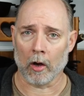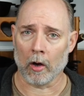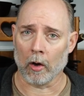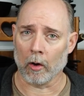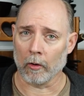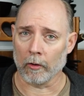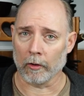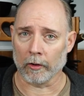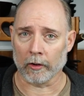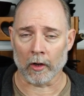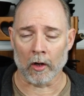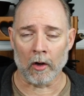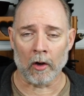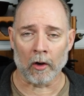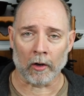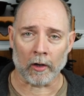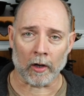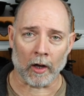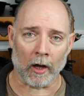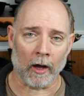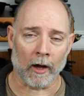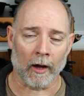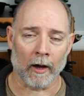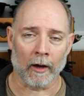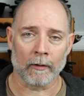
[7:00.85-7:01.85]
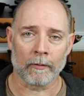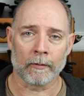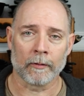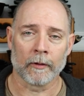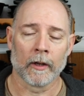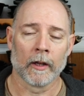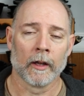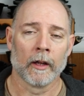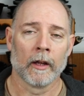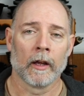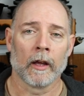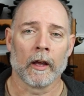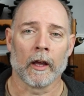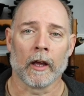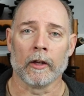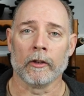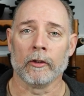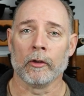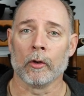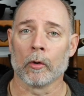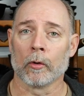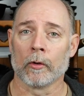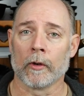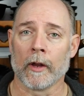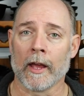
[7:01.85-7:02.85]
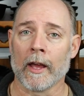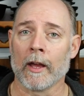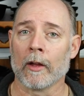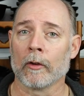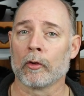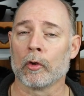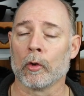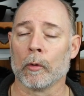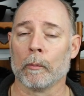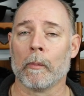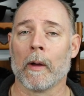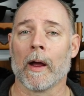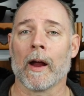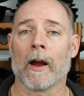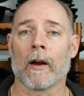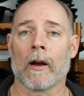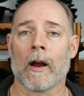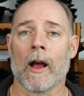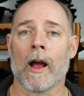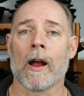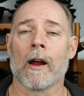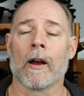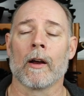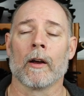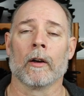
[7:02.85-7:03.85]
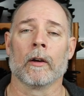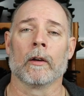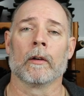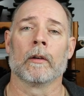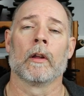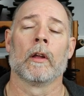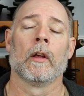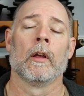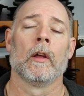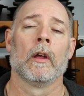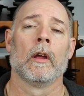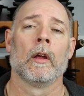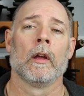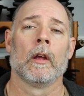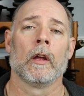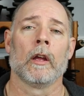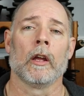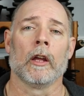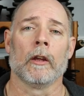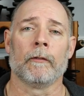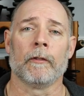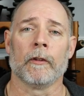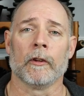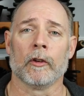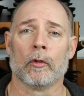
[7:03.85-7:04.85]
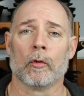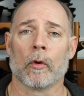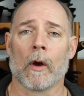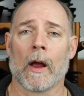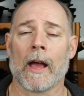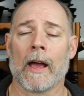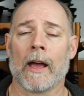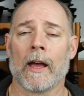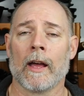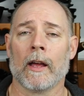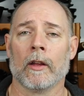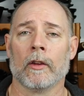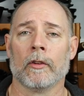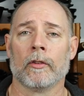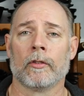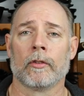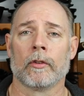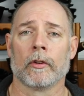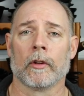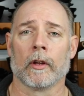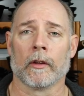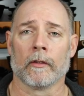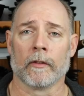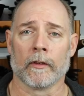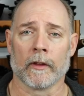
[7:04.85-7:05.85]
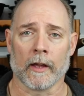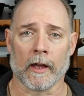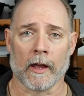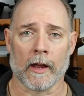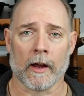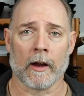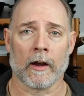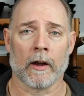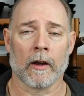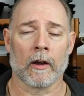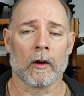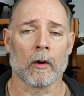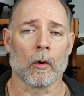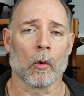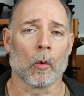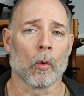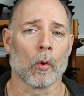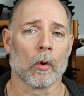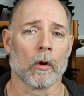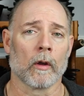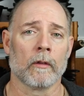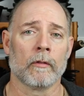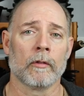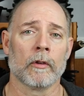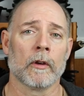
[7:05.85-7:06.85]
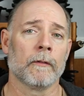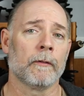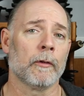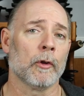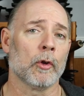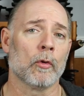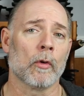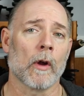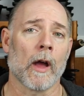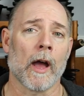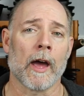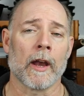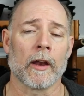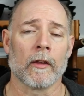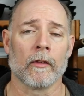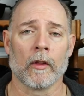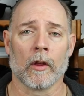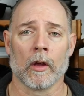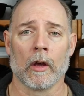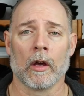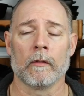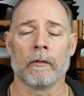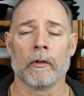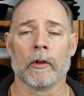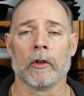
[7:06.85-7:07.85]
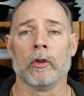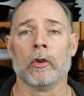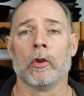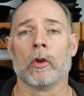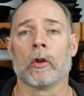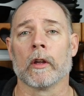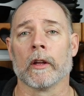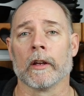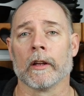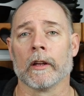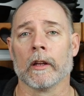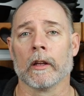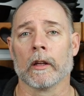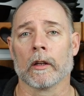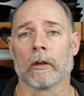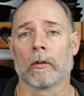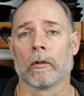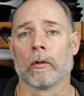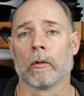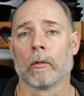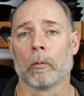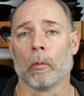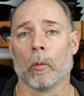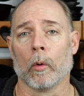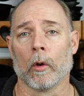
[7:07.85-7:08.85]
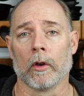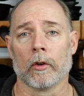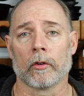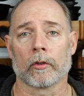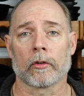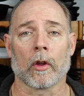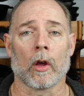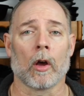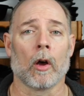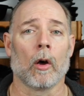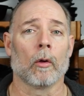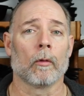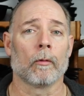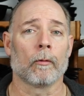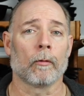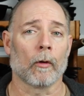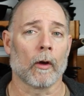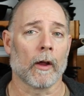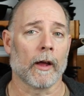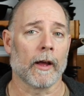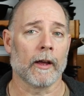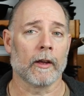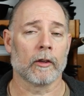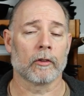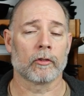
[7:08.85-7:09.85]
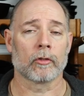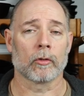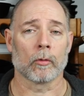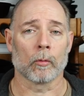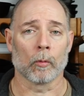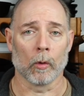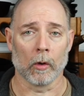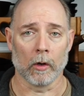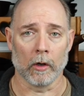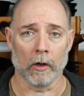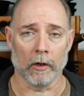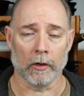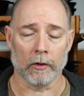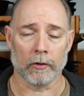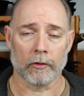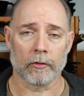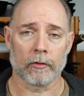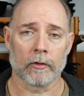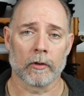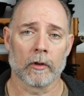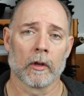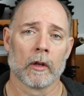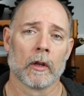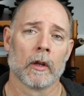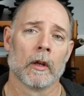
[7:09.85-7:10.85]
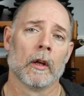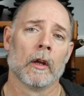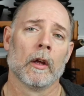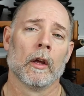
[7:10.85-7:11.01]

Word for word: all the gunk off and you're down to bare iron, if it dries in the air or even if you dry it in the oven, you can get what is called flash rust